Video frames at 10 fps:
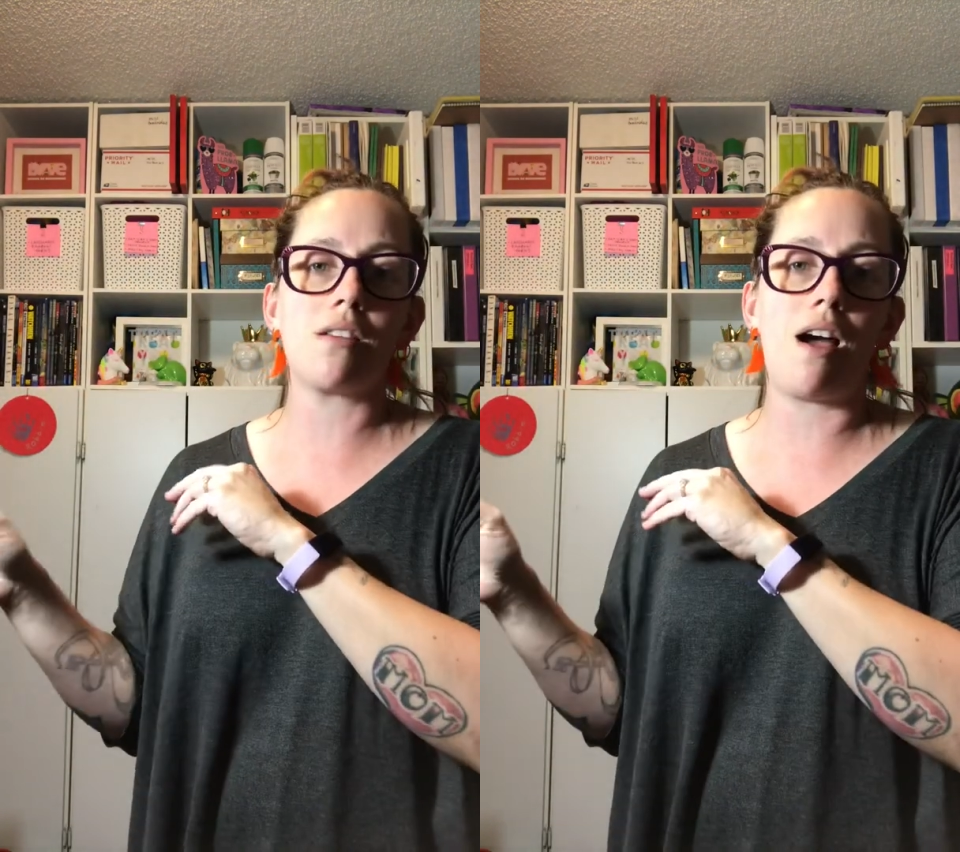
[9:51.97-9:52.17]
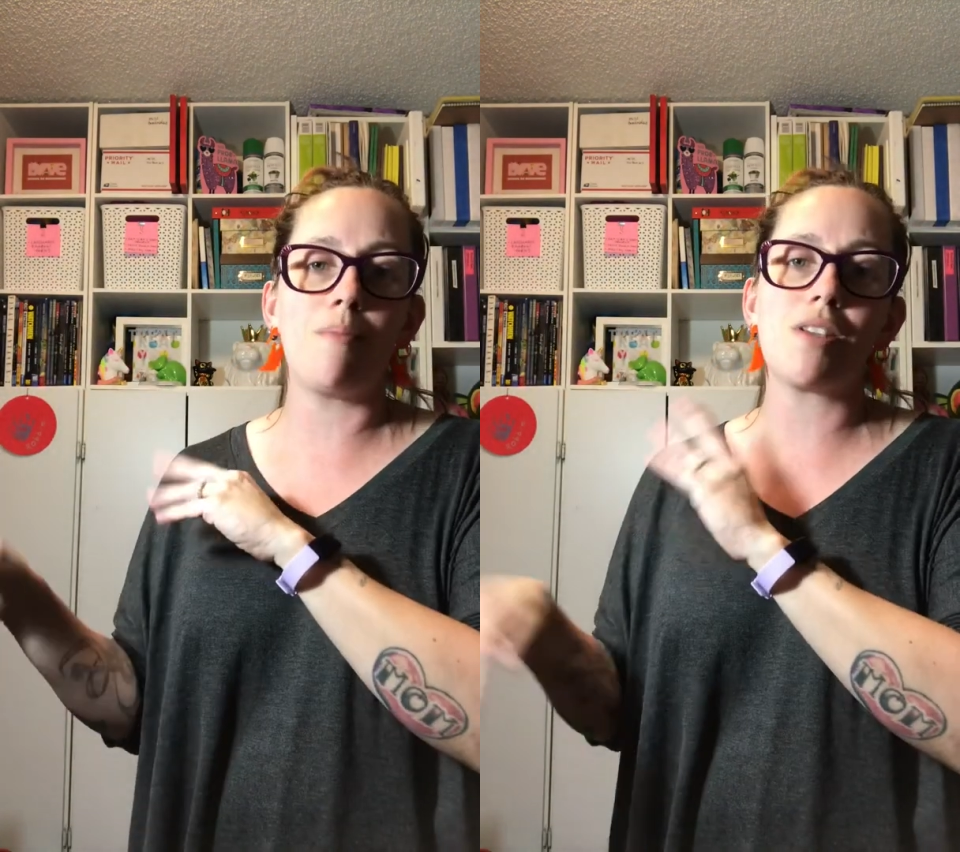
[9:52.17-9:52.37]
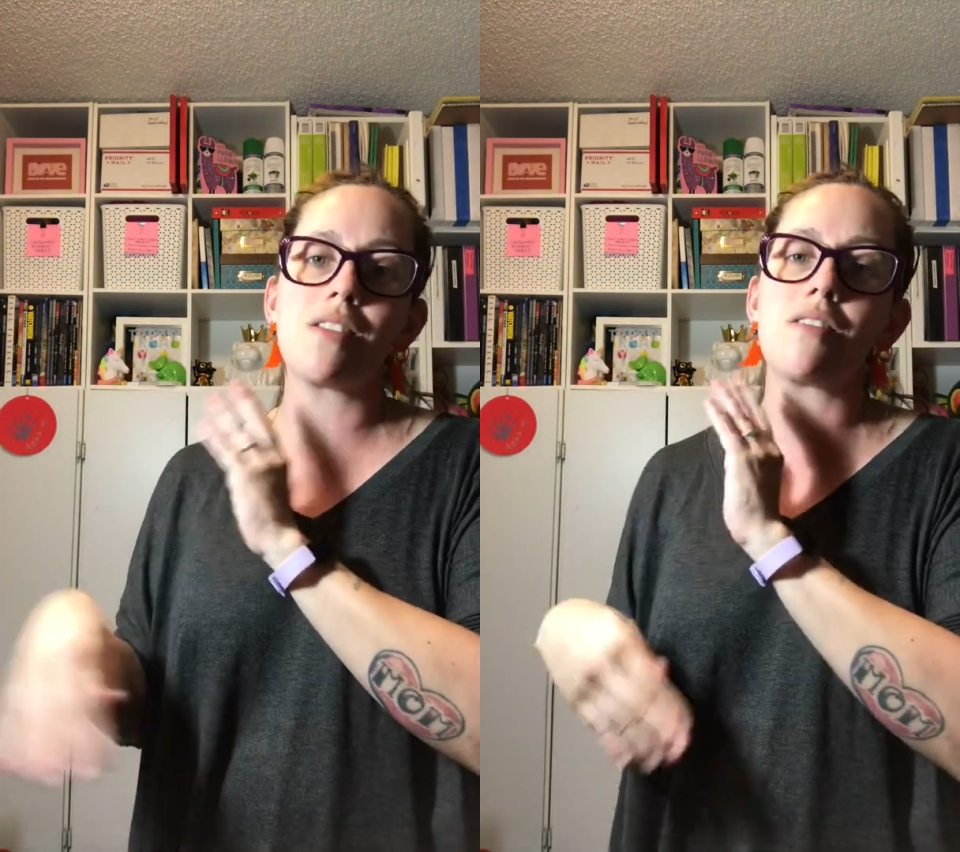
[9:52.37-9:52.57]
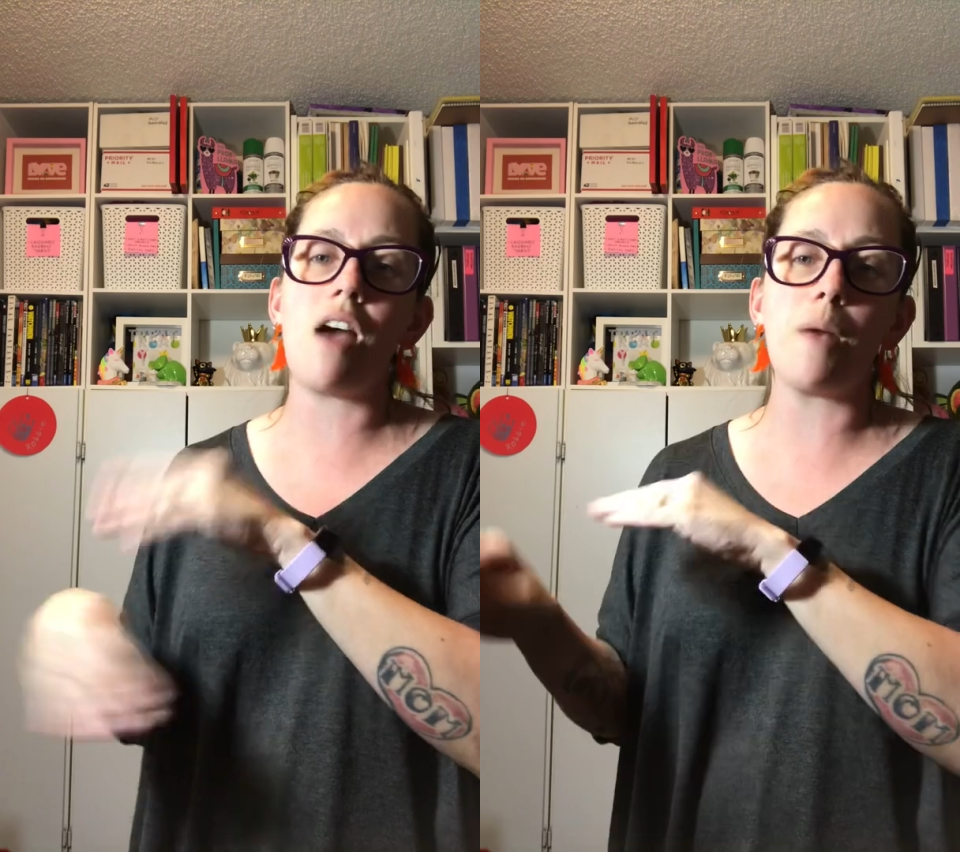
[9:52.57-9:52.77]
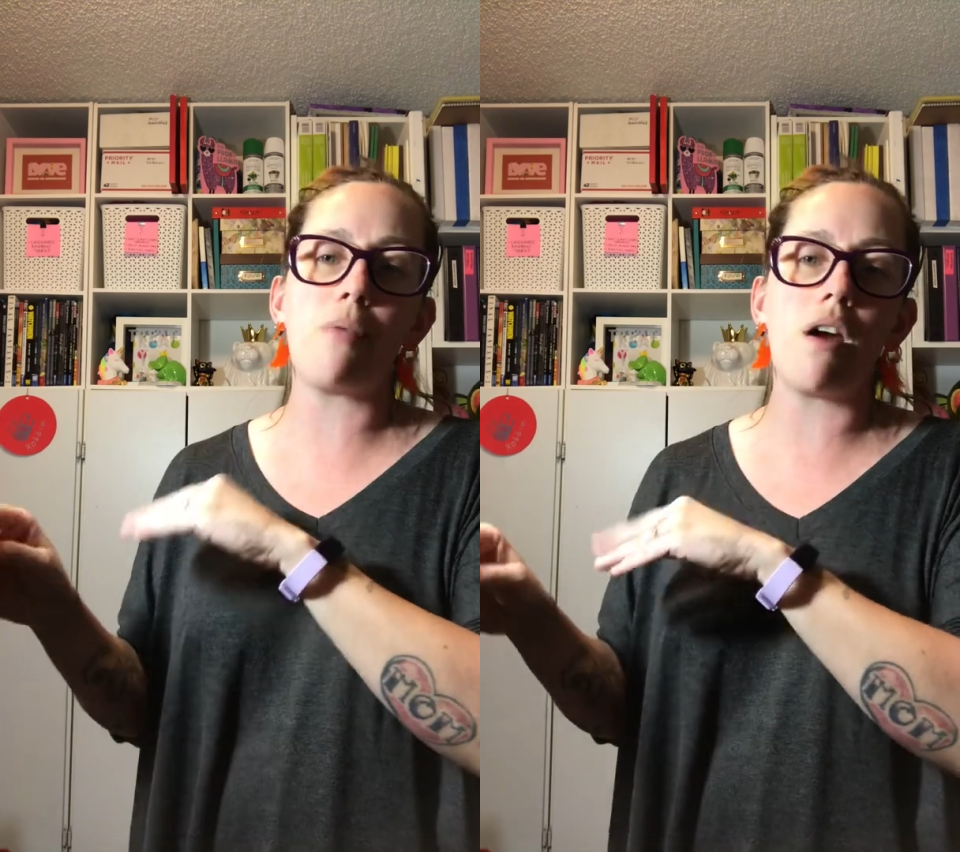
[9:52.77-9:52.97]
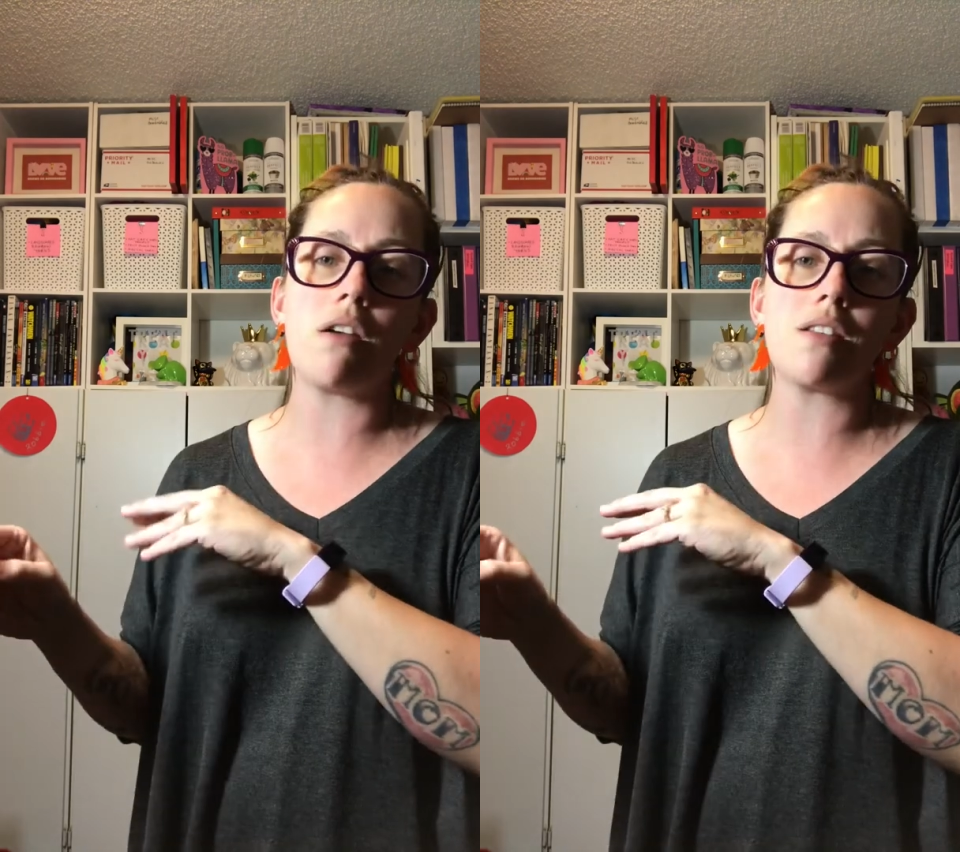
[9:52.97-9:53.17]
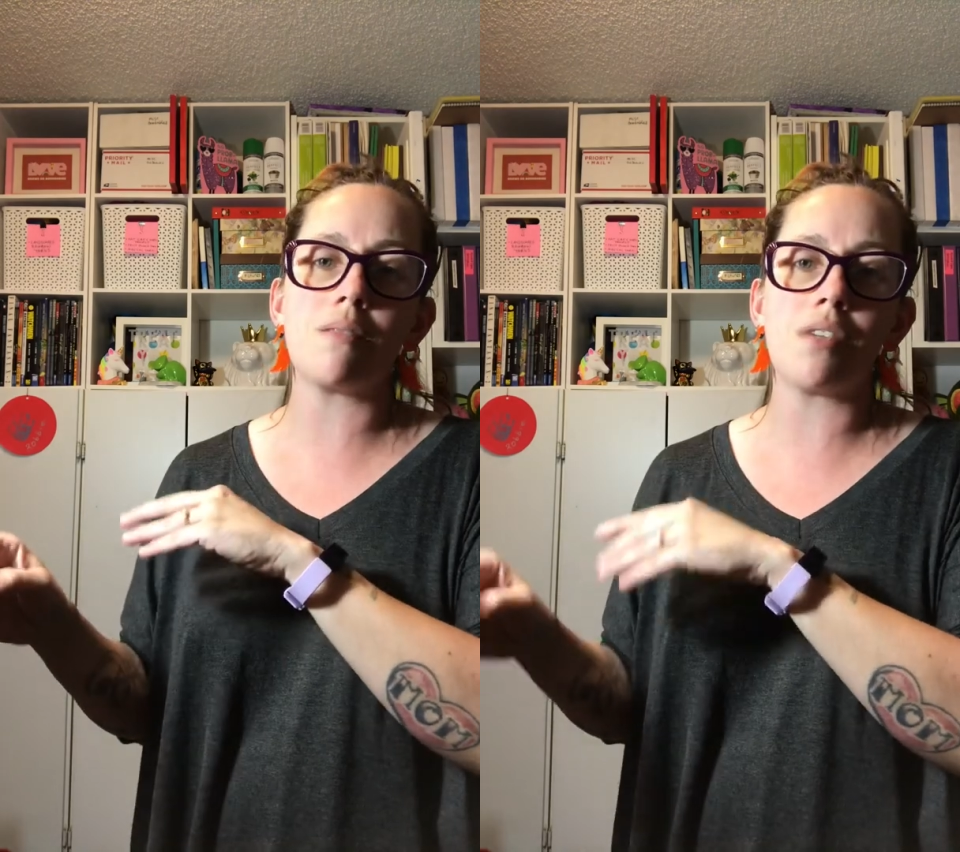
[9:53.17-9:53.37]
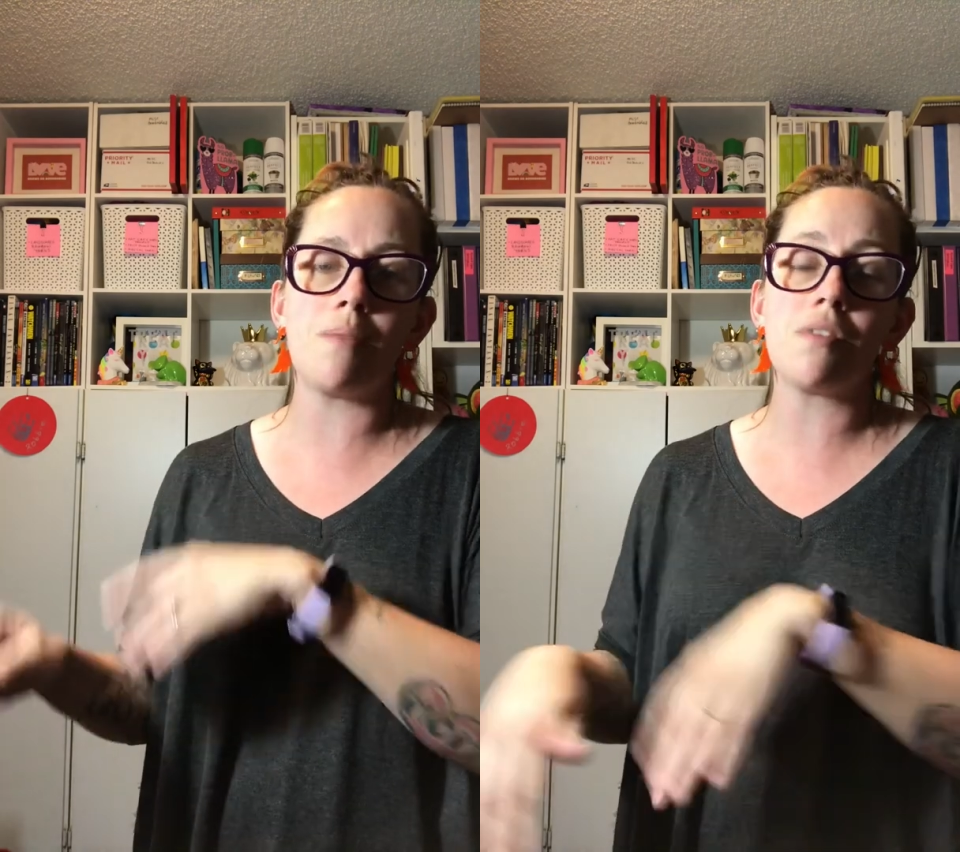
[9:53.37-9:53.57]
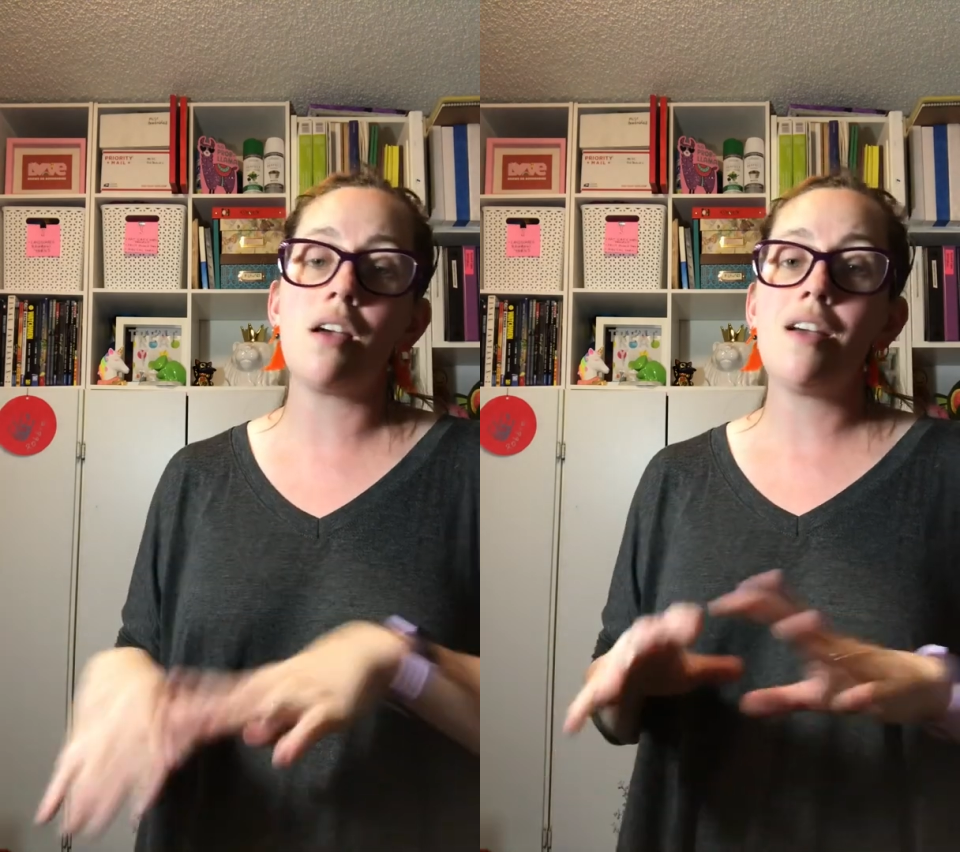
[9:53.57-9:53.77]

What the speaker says: time because it's not a priority sometimes.